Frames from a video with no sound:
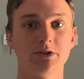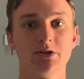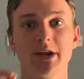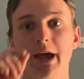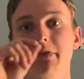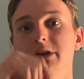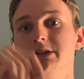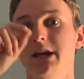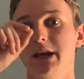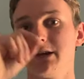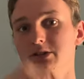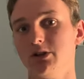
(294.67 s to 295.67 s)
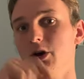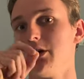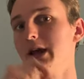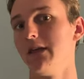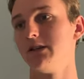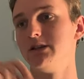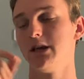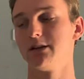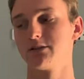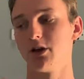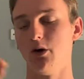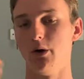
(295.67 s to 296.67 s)
get the ticks, you know, get the ticks
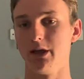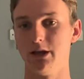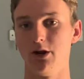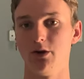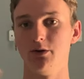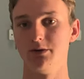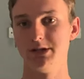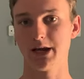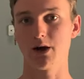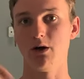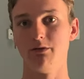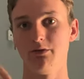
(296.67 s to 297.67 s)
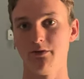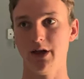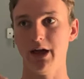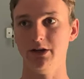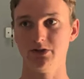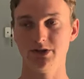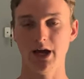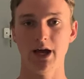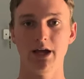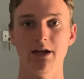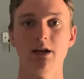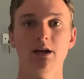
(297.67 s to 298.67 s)
going, you know, tick off each
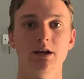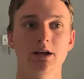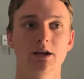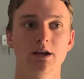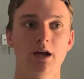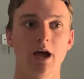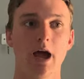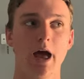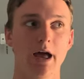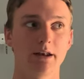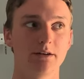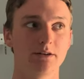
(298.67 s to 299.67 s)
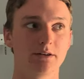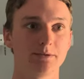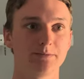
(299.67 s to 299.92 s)
day. And